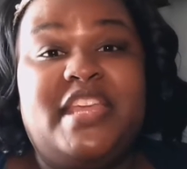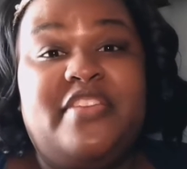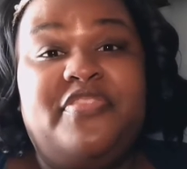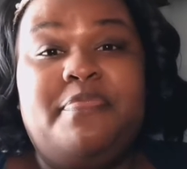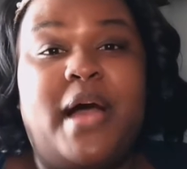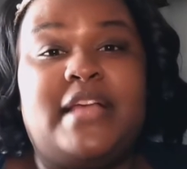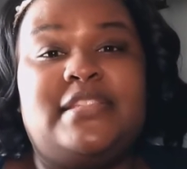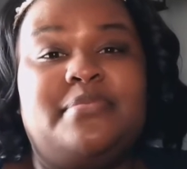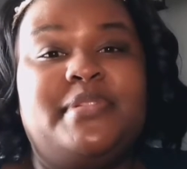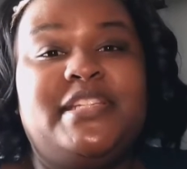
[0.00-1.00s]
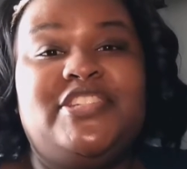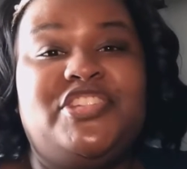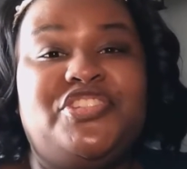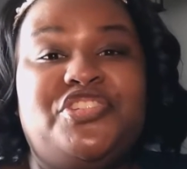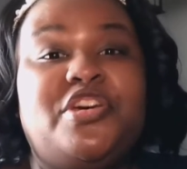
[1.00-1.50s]
if he possibly
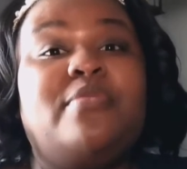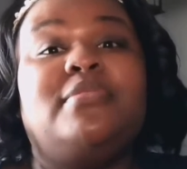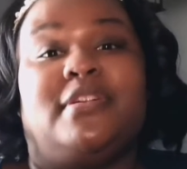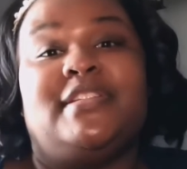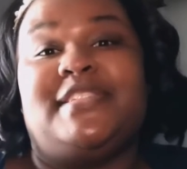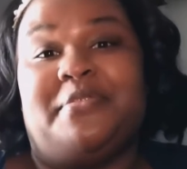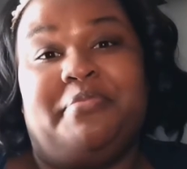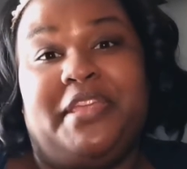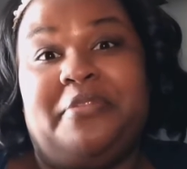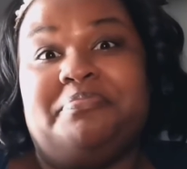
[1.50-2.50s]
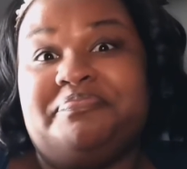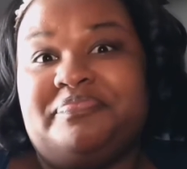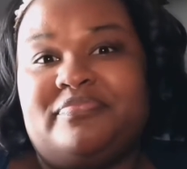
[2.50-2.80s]
just choked on something,